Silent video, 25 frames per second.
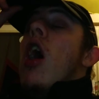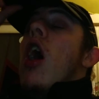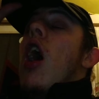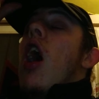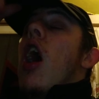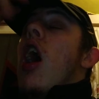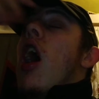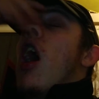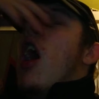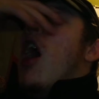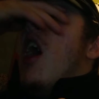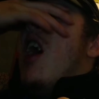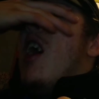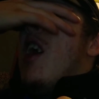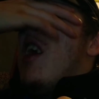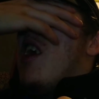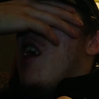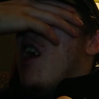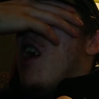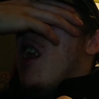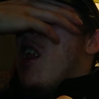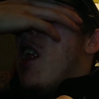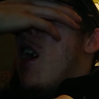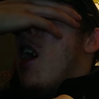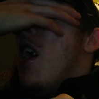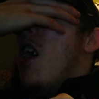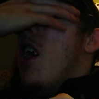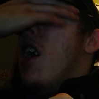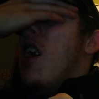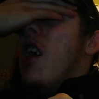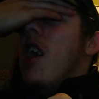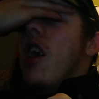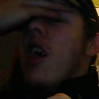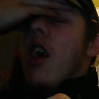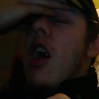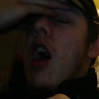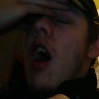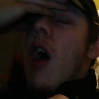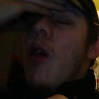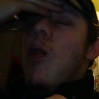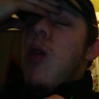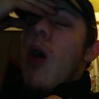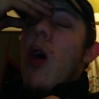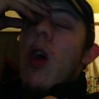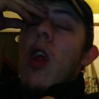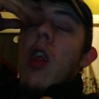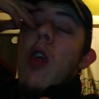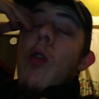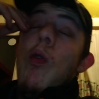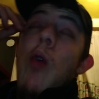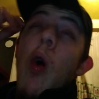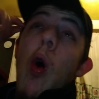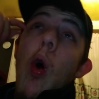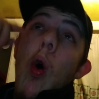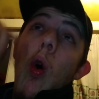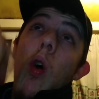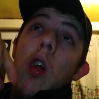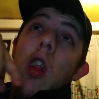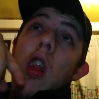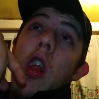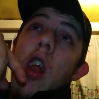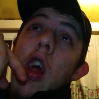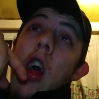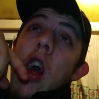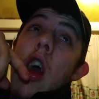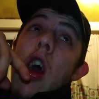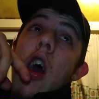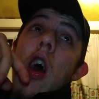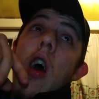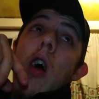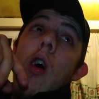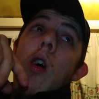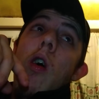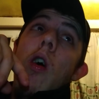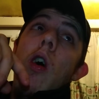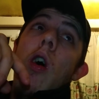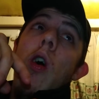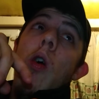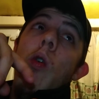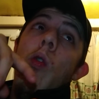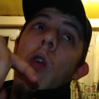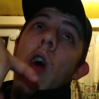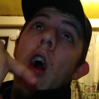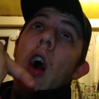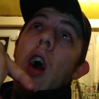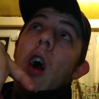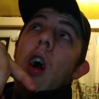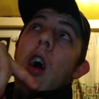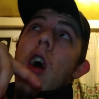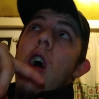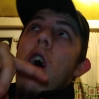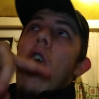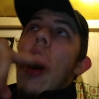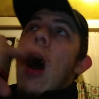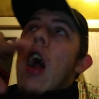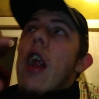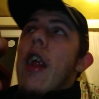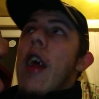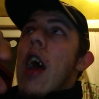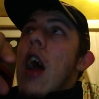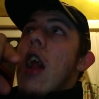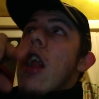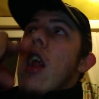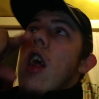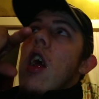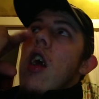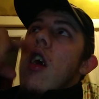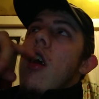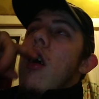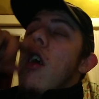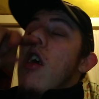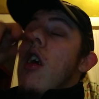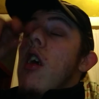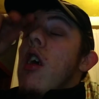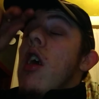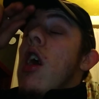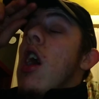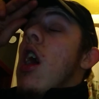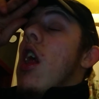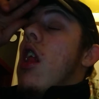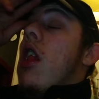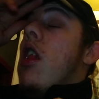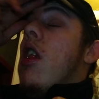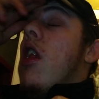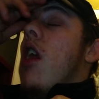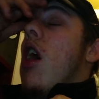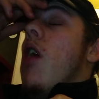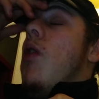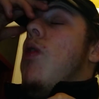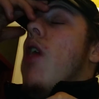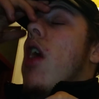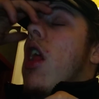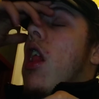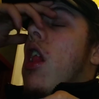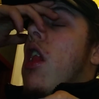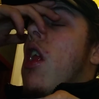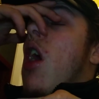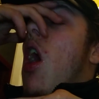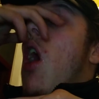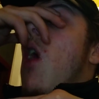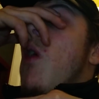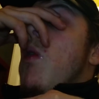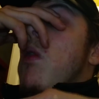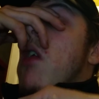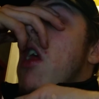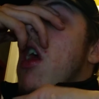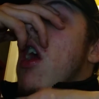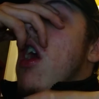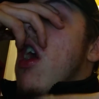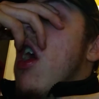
Because uh, I first paused it, well, at the end, it, it's, I pressed stopped.